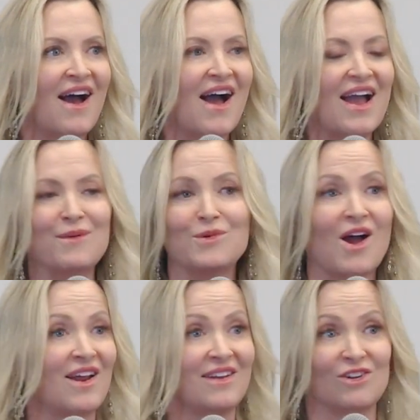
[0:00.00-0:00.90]
I'm
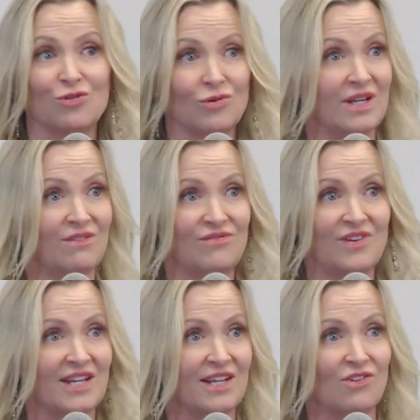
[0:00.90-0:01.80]
not in grief
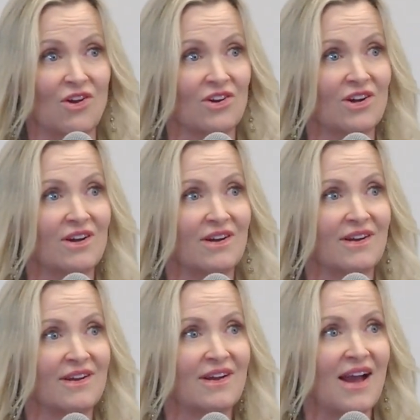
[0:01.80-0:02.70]
any longer.
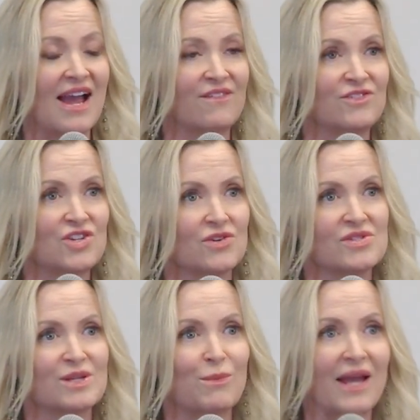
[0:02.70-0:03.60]
I have
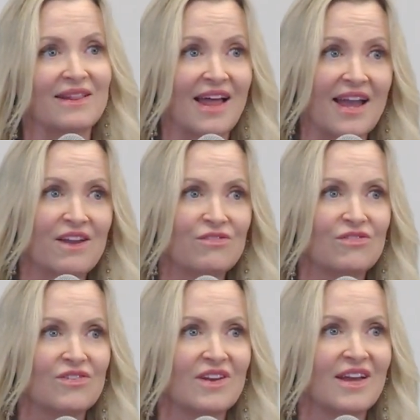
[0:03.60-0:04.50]
chosen my life,
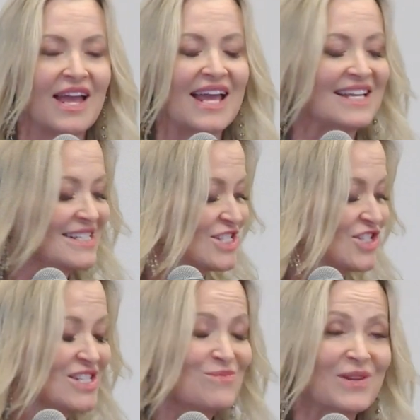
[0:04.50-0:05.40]
and it's
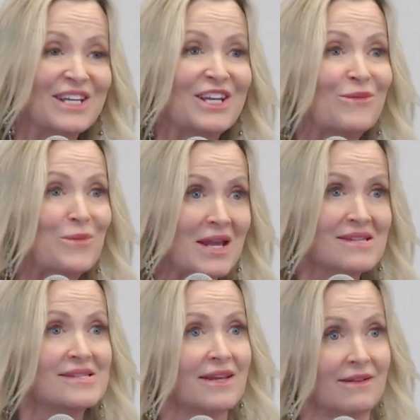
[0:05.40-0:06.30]
just been an
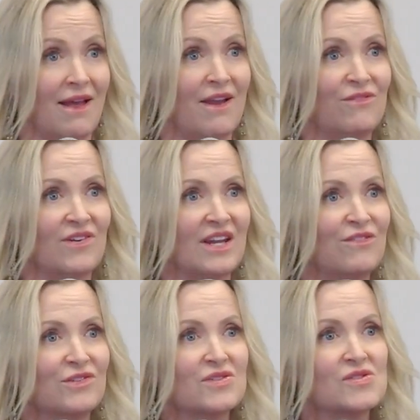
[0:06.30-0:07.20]
amazing life. And I
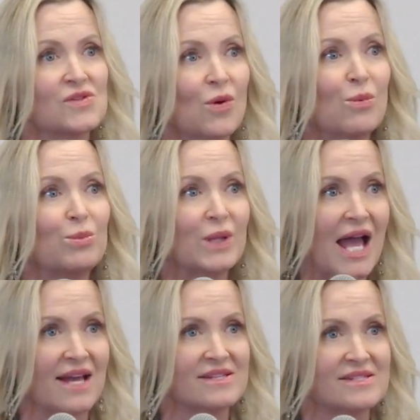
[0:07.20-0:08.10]
feel so
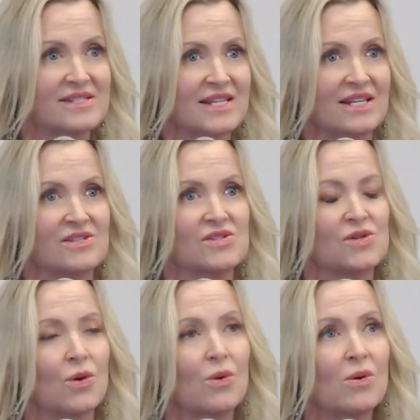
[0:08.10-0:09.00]
blessed and
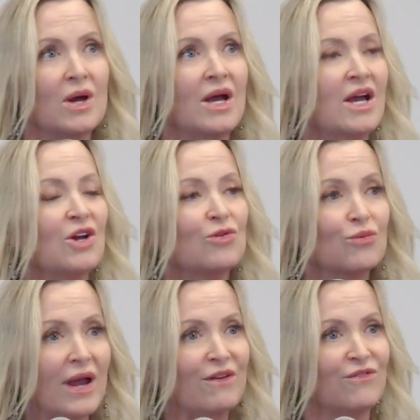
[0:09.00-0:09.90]
so
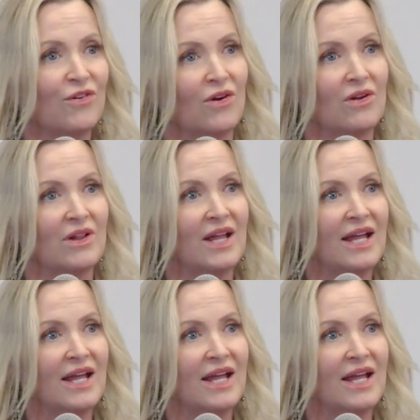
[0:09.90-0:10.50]
grateful